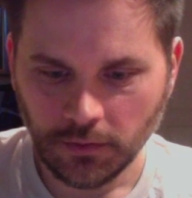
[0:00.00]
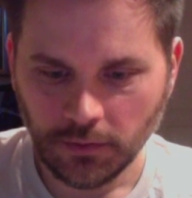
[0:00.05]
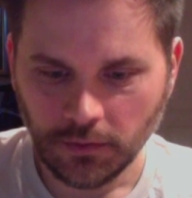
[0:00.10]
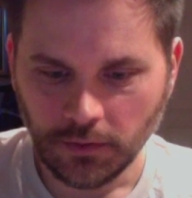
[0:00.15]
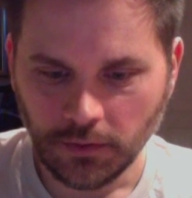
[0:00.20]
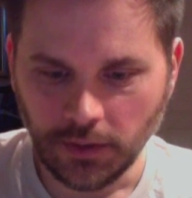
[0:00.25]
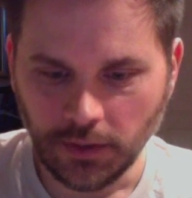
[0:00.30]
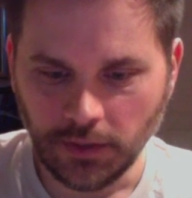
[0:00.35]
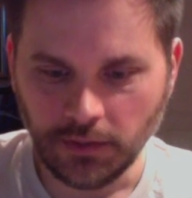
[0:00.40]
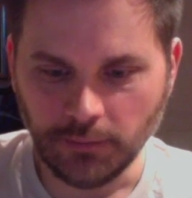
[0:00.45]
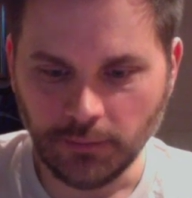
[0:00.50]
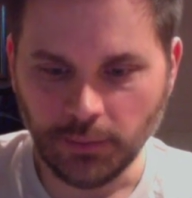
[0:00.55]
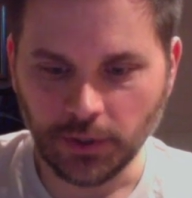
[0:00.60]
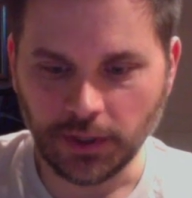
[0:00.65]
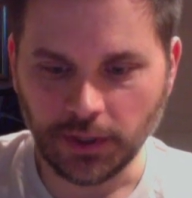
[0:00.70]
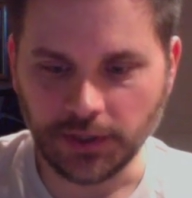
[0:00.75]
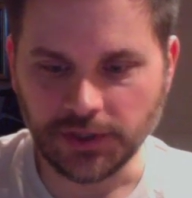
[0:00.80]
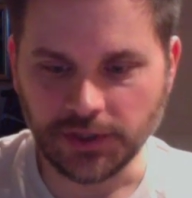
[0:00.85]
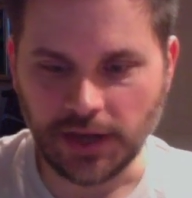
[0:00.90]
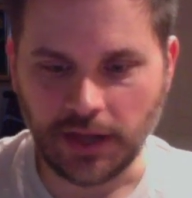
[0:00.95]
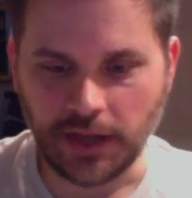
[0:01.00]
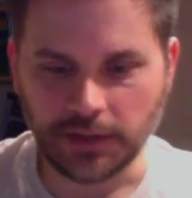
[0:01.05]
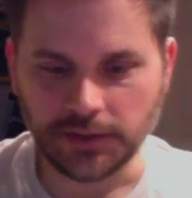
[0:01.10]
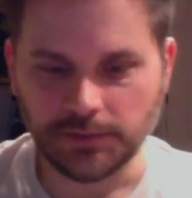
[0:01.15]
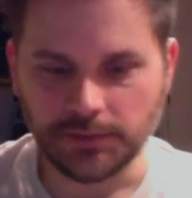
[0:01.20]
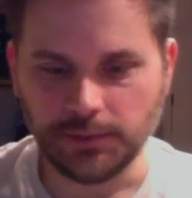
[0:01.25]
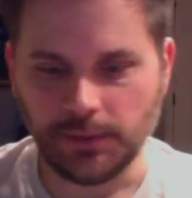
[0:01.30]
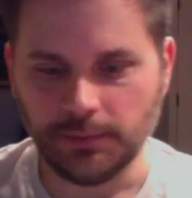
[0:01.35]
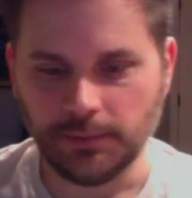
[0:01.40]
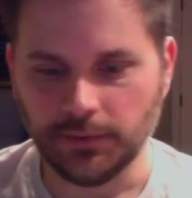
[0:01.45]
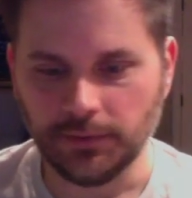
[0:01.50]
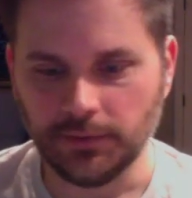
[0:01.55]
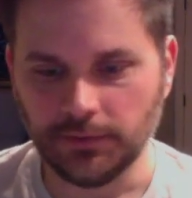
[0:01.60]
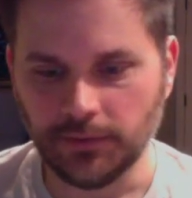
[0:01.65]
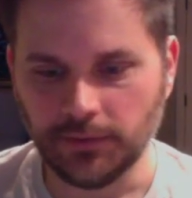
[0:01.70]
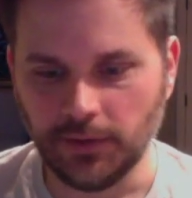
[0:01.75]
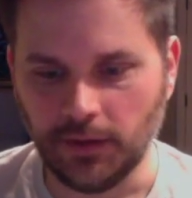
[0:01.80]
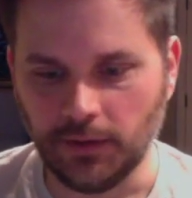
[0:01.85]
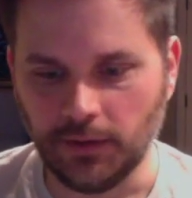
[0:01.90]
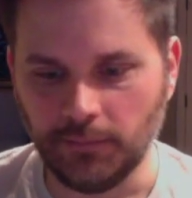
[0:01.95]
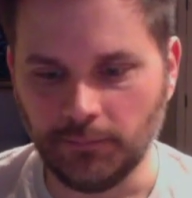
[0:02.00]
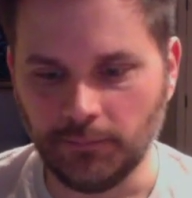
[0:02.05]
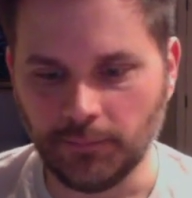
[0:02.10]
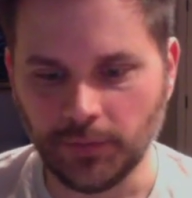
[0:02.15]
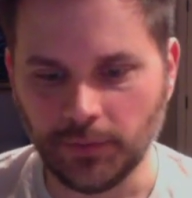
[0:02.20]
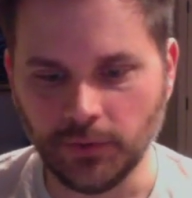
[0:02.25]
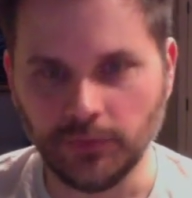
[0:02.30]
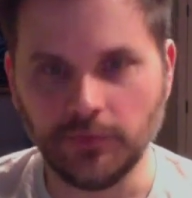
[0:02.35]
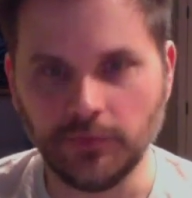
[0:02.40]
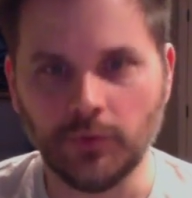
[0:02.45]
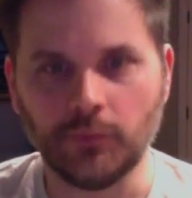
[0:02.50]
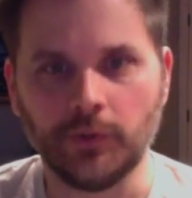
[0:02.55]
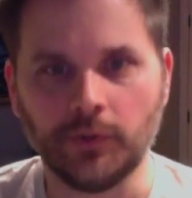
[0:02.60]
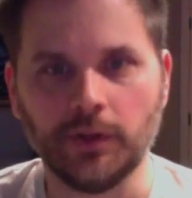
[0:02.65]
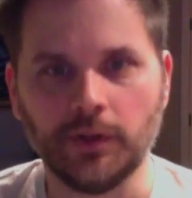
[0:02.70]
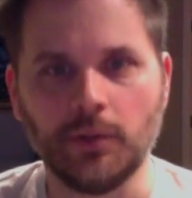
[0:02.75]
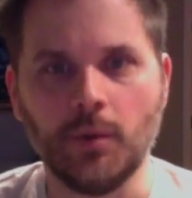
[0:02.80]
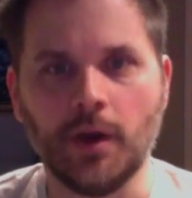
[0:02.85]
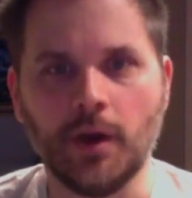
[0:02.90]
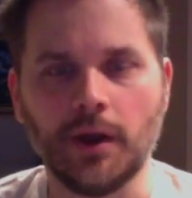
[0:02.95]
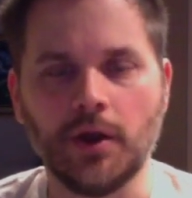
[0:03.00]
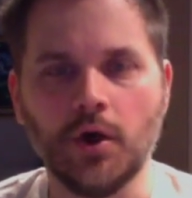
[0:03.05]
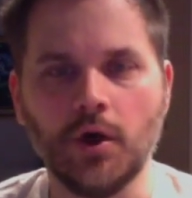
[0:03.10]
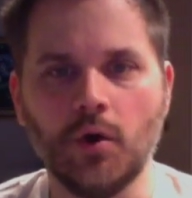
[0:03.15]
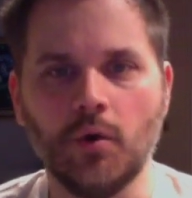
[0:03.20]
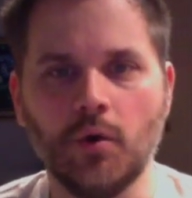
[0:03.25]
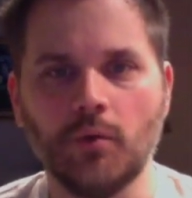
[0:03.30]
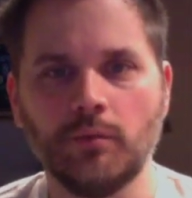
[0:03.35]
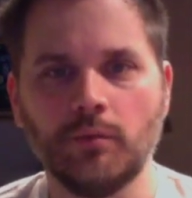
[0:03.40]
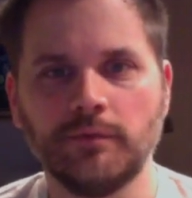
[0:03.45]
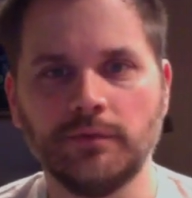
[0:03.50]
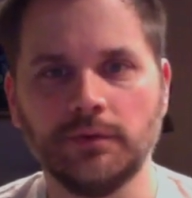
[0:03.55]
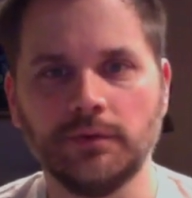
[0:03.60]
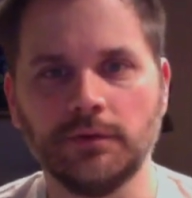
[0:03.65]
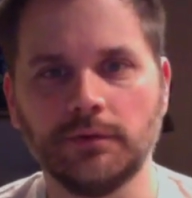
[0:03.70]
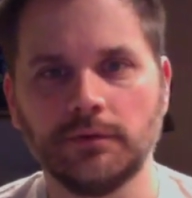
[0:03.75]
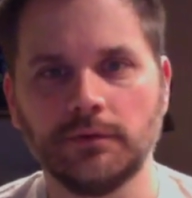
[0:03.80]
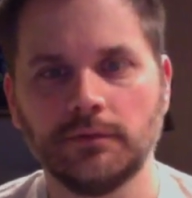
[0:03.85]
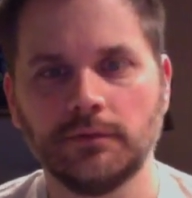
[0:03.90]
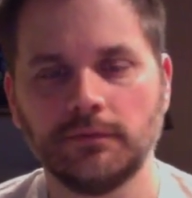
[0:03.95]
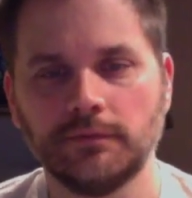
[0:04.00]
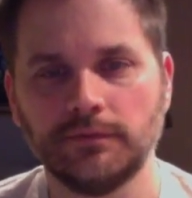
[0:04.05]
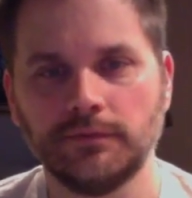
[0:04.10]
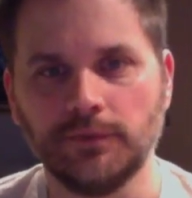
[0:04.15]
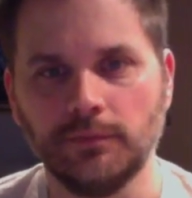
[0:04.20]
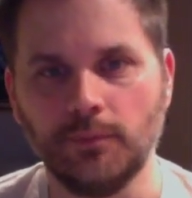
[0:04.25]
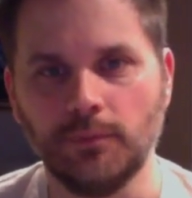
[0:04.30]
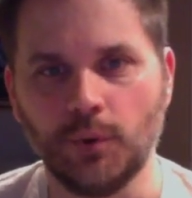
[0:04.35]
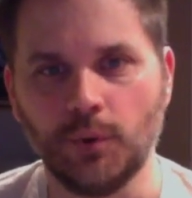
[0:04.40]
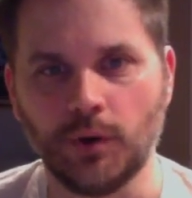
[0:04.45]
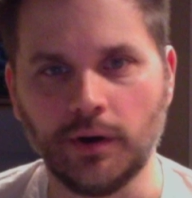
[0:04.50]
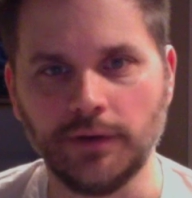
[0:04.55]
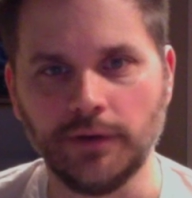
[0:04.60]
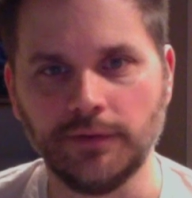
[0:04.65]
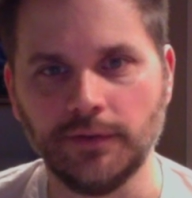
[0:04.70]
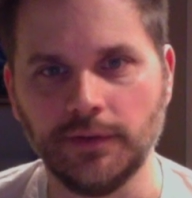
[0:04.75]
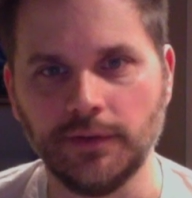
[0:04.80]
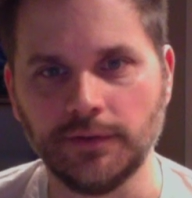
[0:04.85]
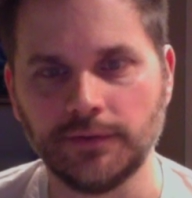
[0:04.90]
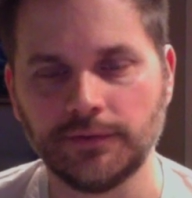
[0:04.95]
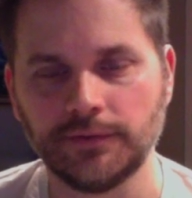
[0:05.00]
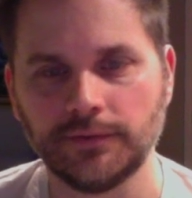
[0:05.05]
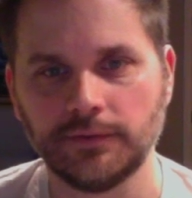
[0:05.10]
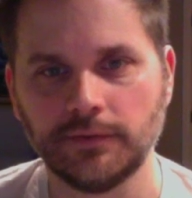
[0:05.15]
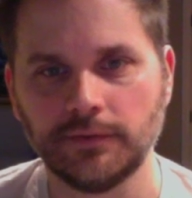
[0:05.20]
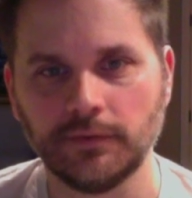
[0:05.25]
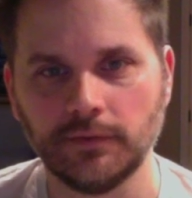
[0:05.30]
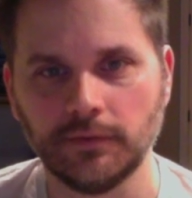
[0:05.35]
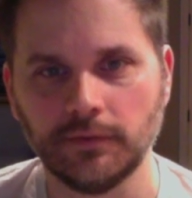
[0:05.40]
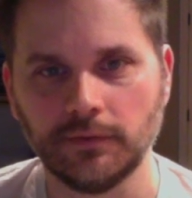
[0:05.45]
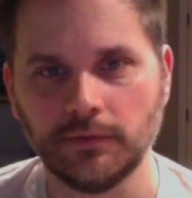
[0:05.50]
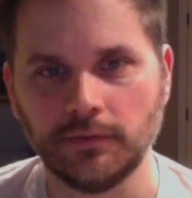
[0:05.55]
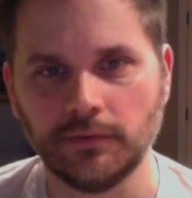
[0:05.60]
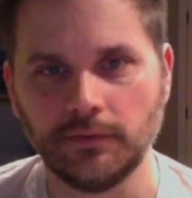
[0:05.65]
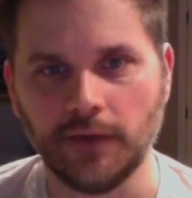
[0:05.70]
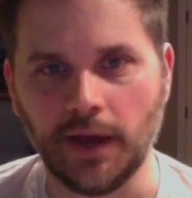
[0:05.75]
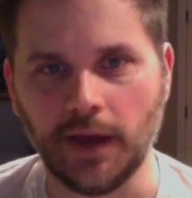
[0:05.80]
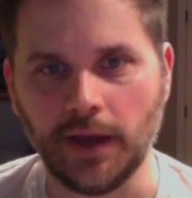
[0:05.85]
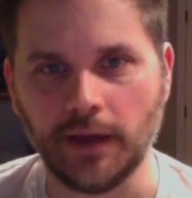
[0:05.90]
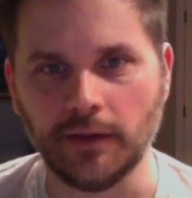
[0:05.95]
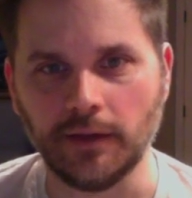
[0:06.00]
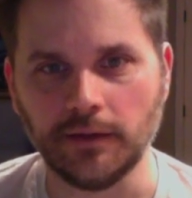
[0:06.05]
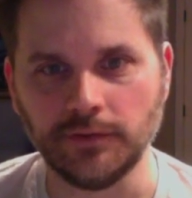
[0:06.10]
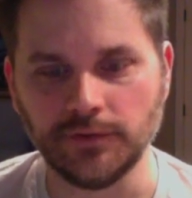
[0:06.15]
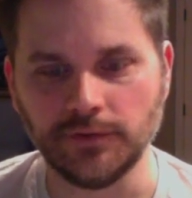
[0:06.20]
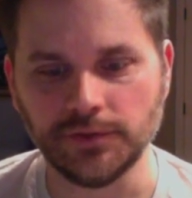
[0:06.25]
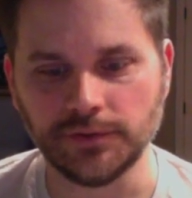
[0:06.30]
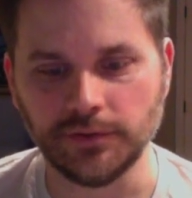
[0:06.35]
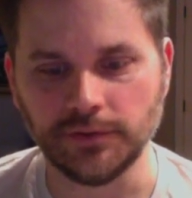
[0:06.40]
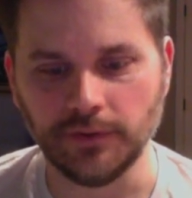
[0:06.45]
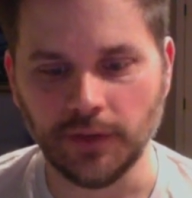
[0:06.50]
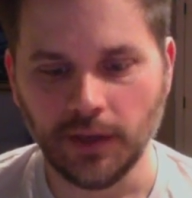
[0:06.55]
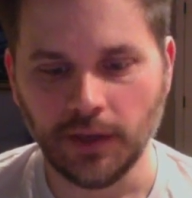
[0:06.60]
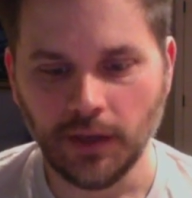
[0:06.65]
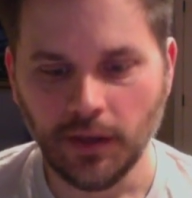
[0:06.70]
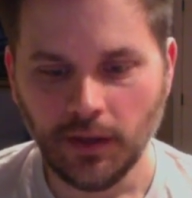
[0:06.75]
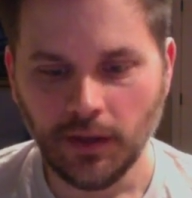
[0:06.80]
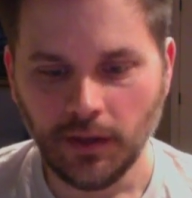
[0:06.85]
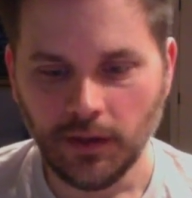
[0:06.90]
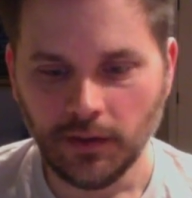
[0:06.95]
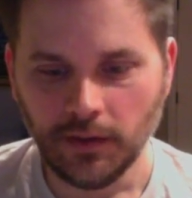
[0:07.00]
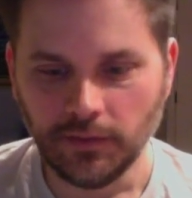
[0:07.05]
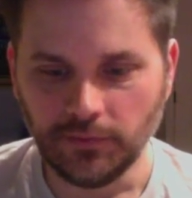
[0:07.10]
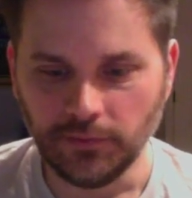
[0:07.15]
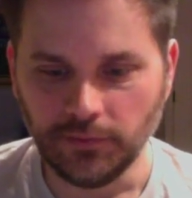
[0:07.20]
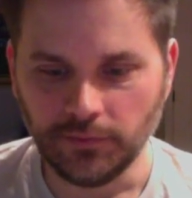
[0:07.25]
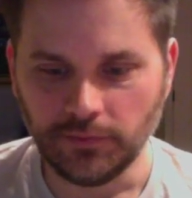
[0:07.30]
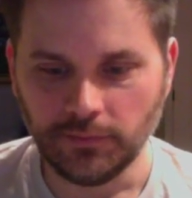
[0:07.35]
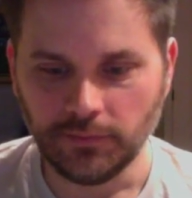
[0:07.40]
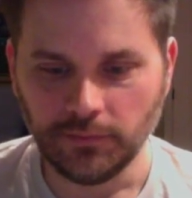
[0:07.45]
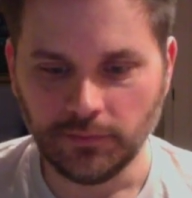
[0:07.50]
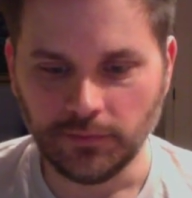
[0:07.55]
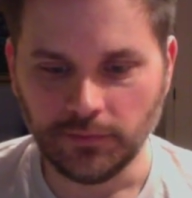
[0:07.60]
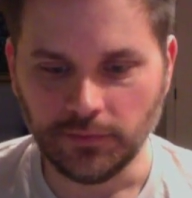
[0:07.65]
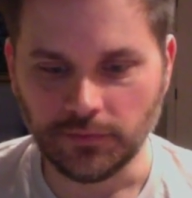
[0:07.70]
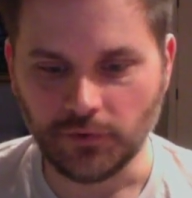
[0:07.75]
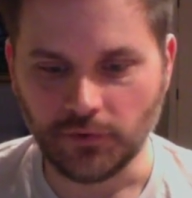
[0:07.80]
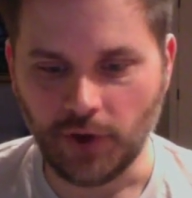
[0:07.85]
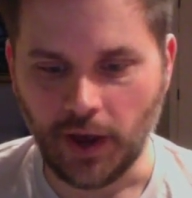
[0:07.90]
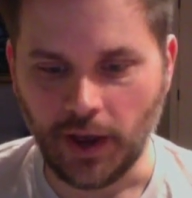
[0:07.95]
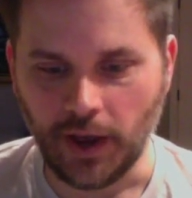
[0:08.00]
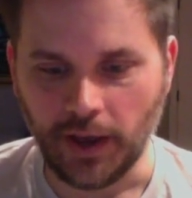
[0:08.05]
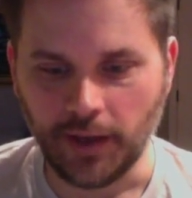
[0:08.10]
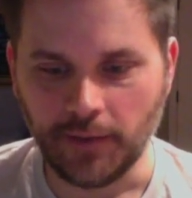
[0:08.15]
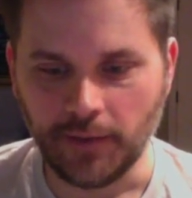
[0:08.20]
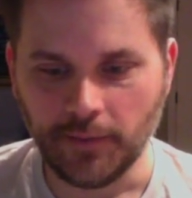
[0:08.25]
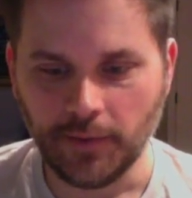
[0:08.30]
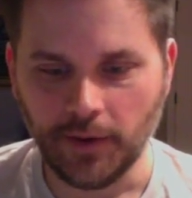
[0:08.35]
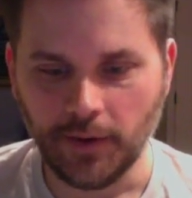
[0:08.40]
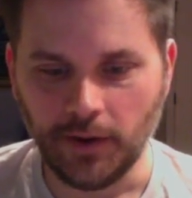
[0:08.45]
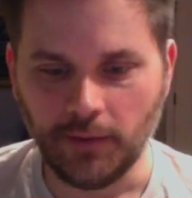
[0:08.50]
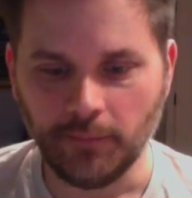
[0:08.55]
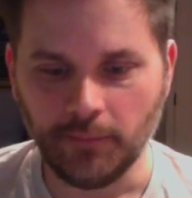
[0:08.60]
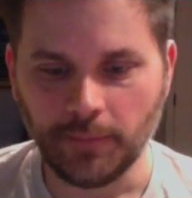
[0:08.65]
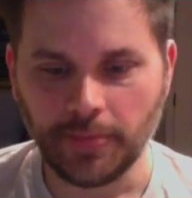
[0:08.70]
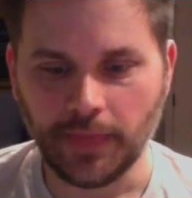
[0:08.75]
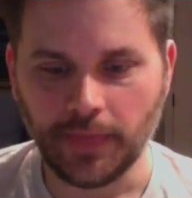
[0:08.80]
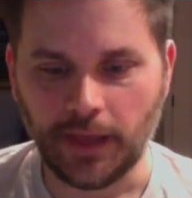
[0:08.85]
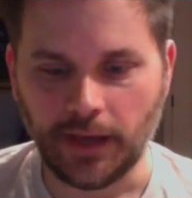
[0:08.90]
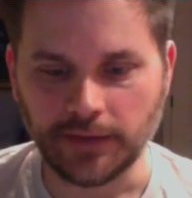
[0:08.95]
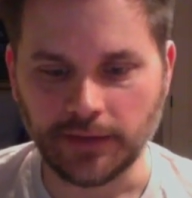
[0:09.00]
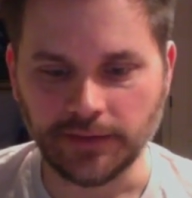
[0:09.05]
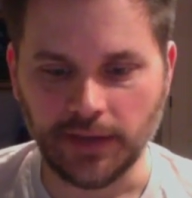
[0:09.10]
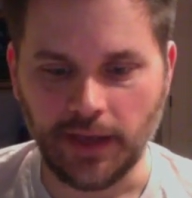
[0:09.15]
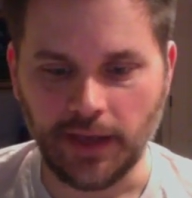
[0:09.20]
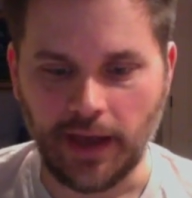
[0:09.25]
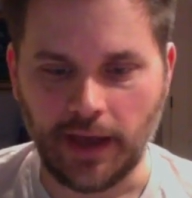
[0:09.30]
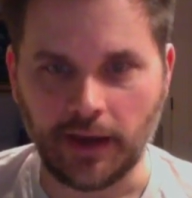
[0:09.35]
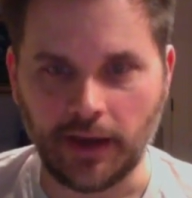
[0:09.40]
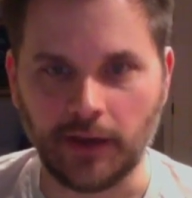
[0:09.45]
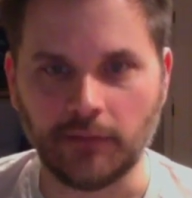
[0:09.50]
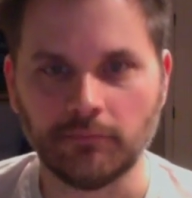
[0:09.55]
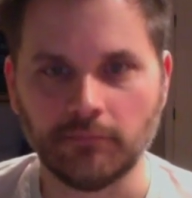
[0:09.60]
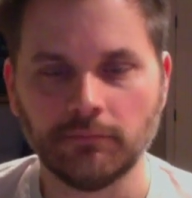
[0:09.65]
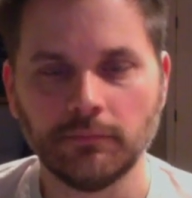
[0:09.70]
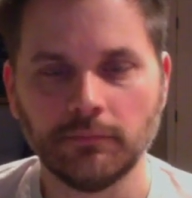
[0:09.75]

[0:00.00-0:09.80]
in the book he challenges people um, who don't really want to go full full bore into this diet is just to to to try um, like I say adding